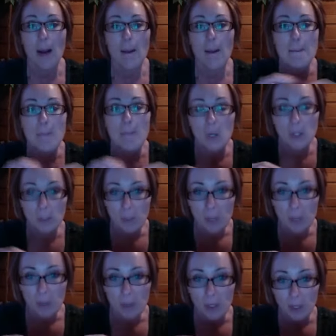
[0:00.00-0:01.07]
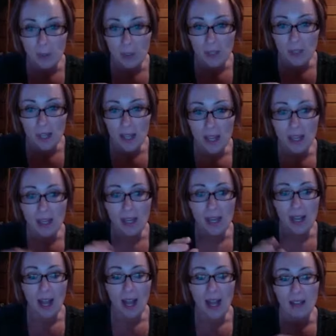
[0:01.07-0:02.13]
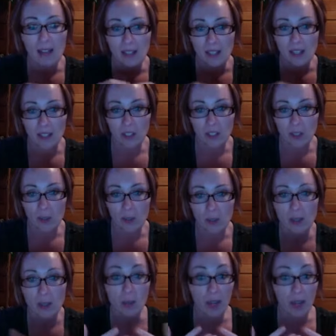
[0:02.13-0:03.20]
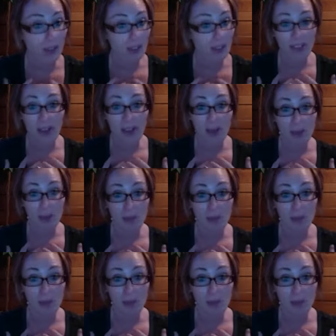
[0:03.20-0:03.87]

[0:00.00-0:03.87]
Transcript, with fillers: most people use that as the excuse that we all accept.